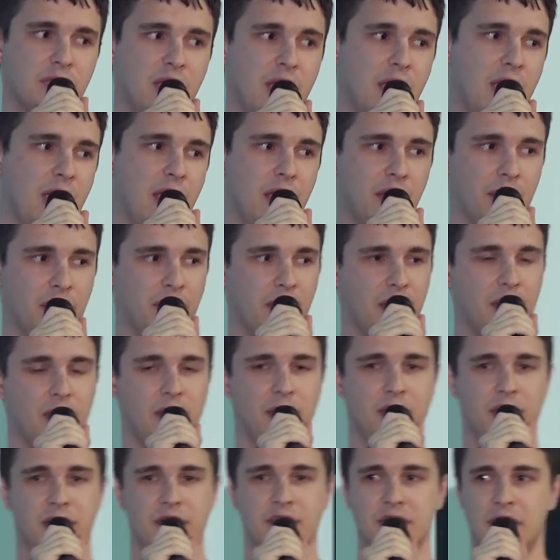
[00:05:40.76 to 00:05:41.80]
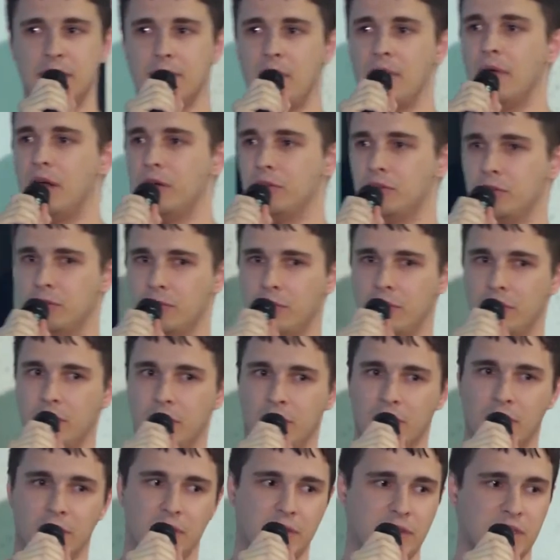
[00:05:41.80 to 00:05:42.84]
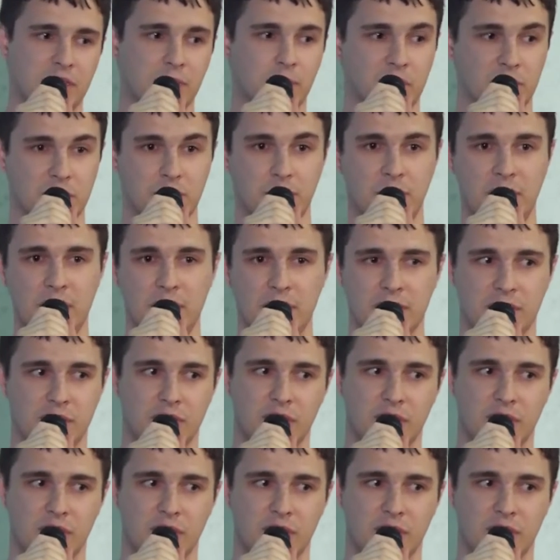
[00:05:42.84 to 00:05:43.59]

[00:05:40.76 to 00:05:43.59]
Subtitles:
A, and then same amount of the symbols B.